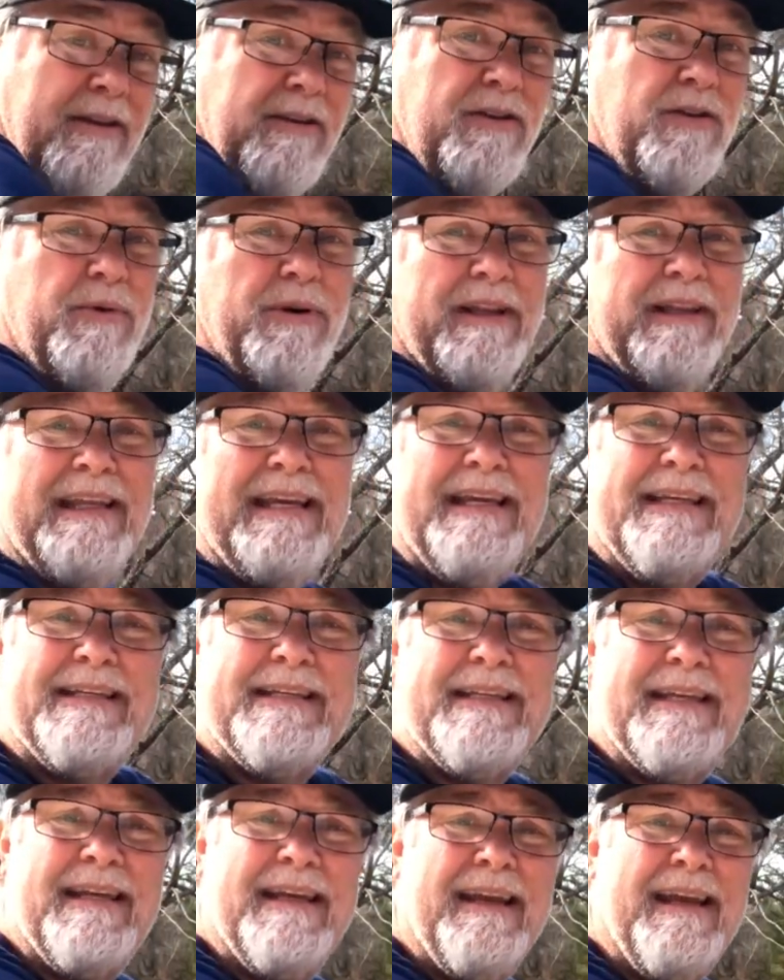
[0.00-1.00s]
to at
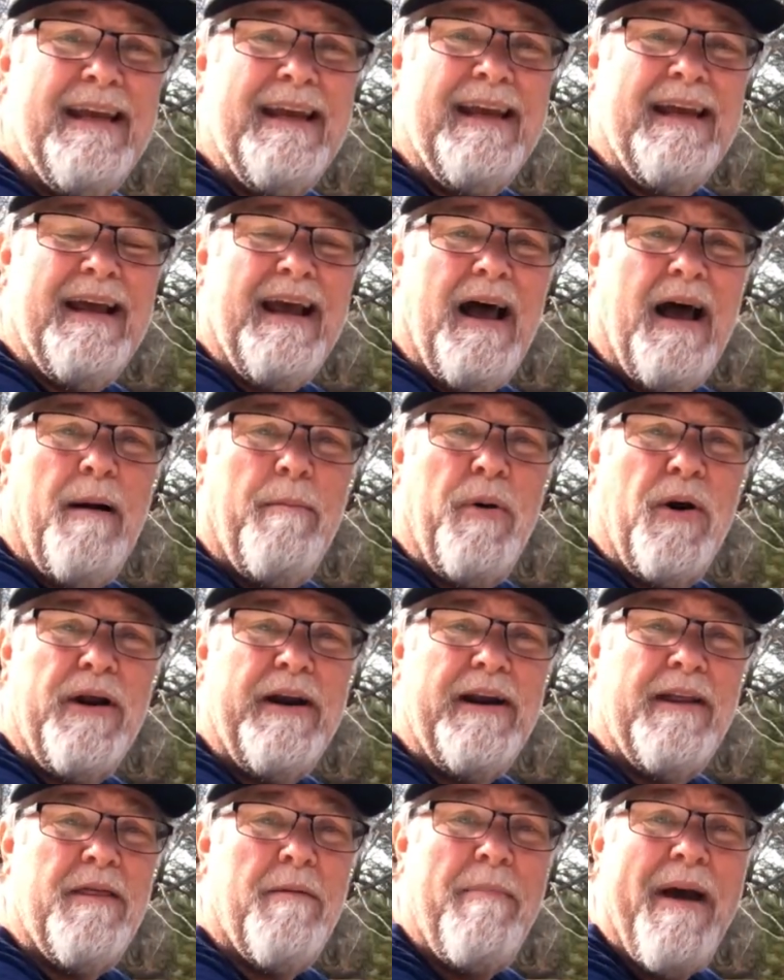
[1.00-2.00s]
least put
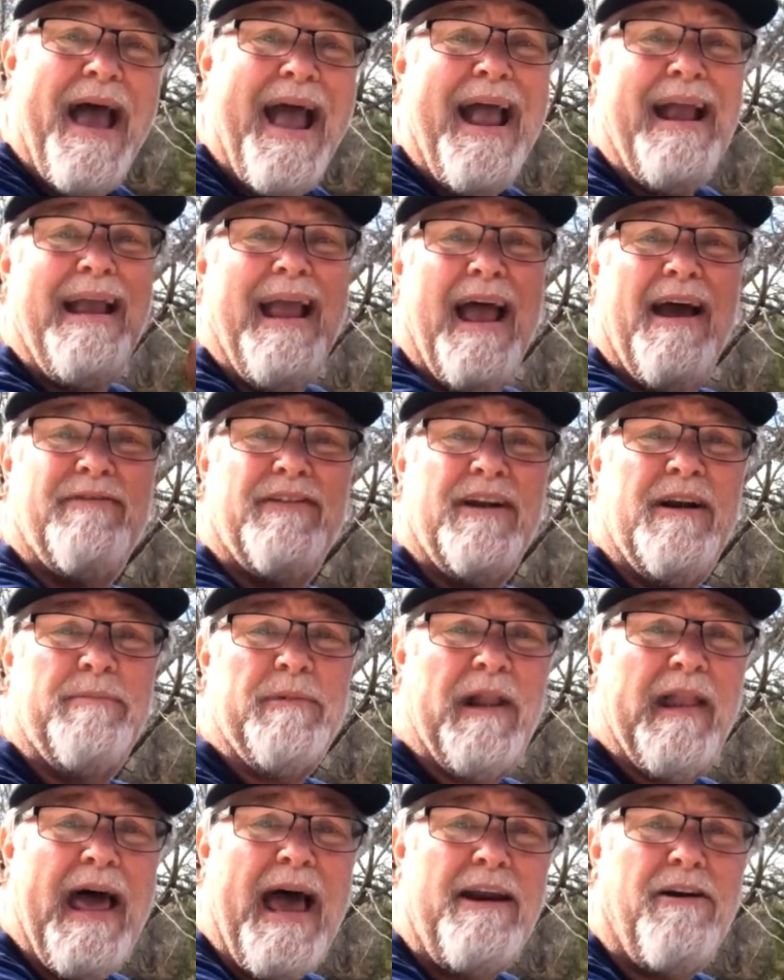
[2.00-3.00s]
it in the bag, heft it up
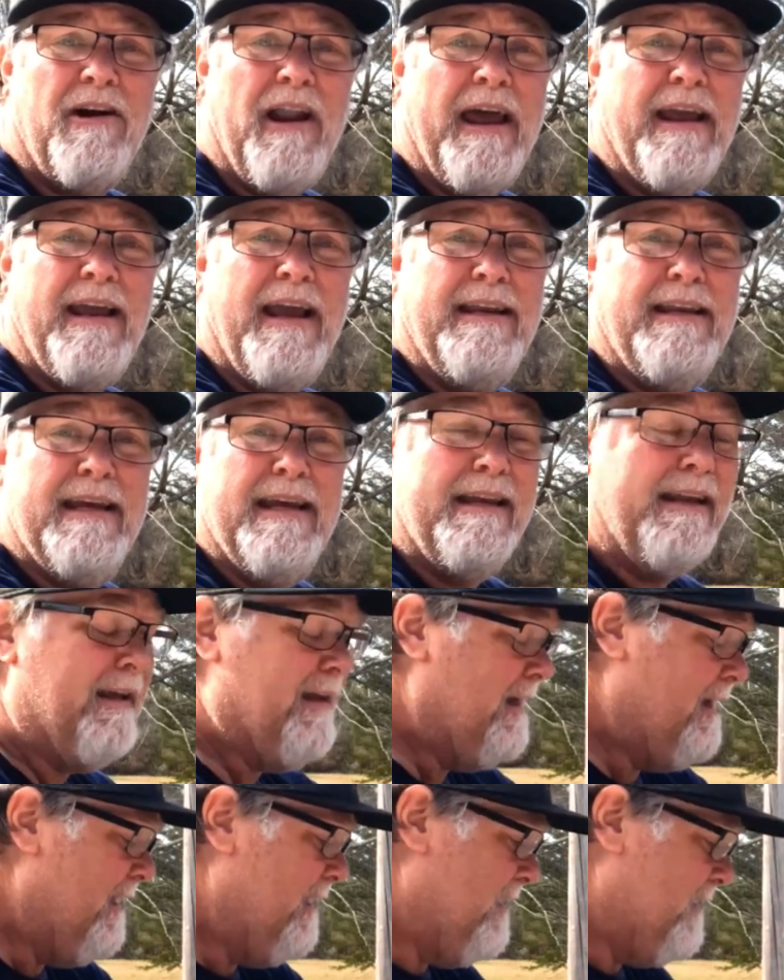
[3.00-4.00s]
the ladder like I did.
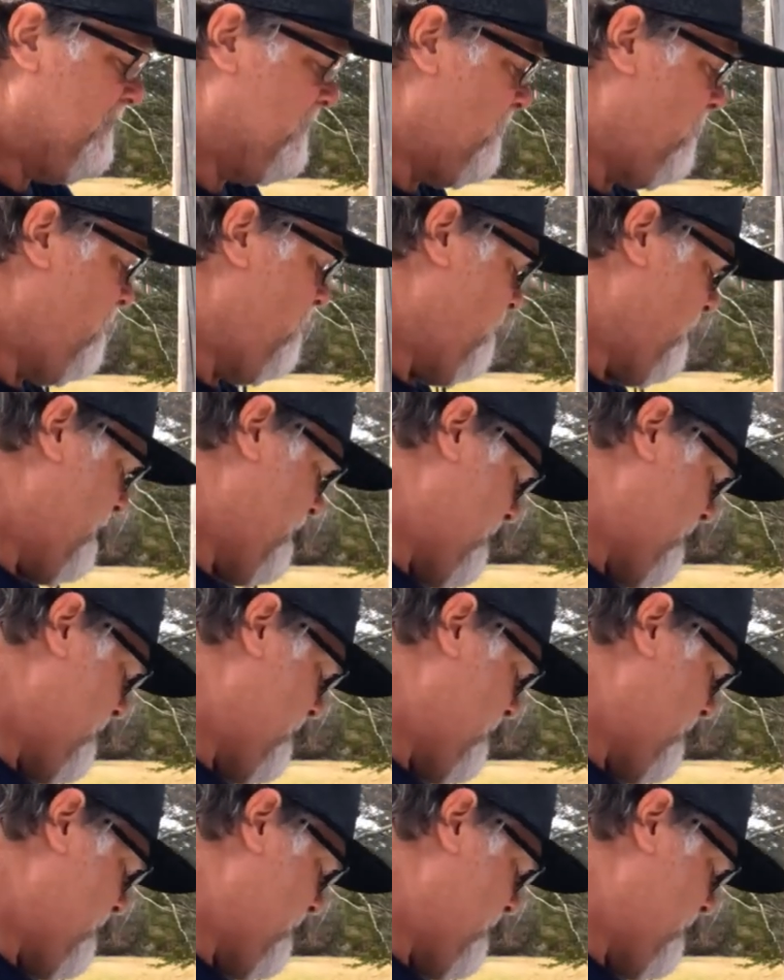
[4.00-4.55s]
So